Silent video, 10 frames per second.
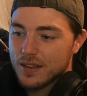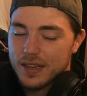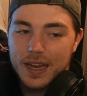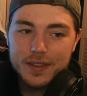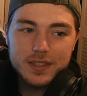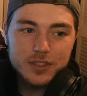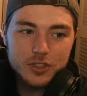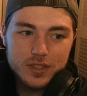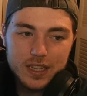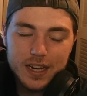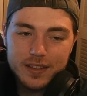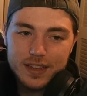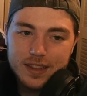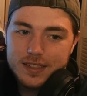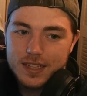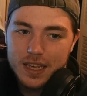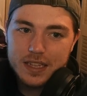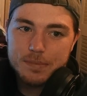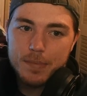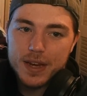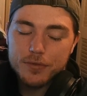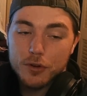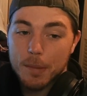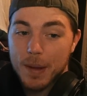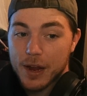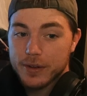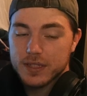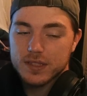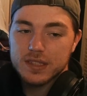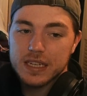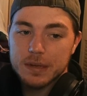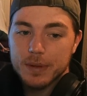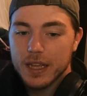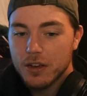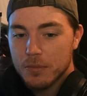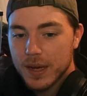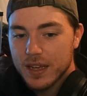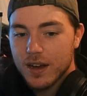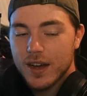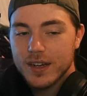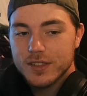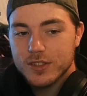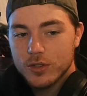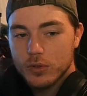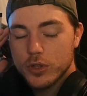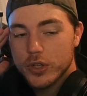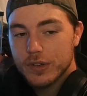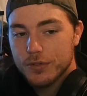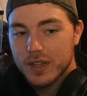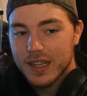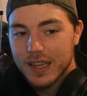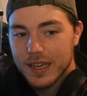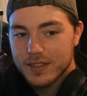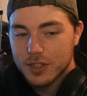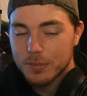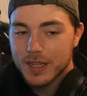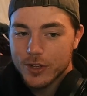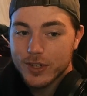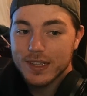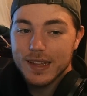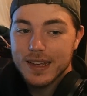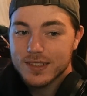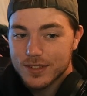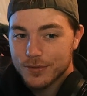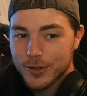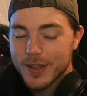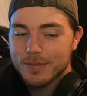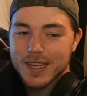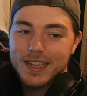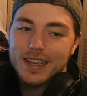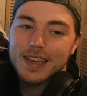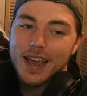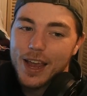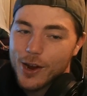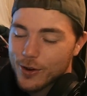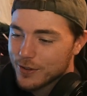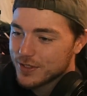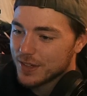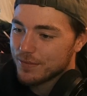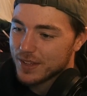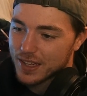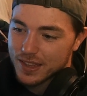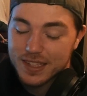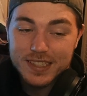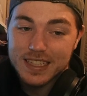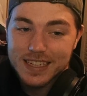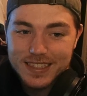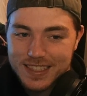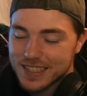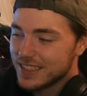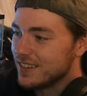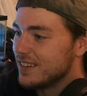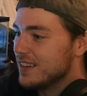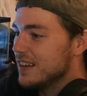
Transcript: Yeah, this is just the kind of thing that's like, it's meant for a parent to see it and be like, oh my god, it's so good for the kids. It'll be a good lesson for them, taking care of something that's easy, and,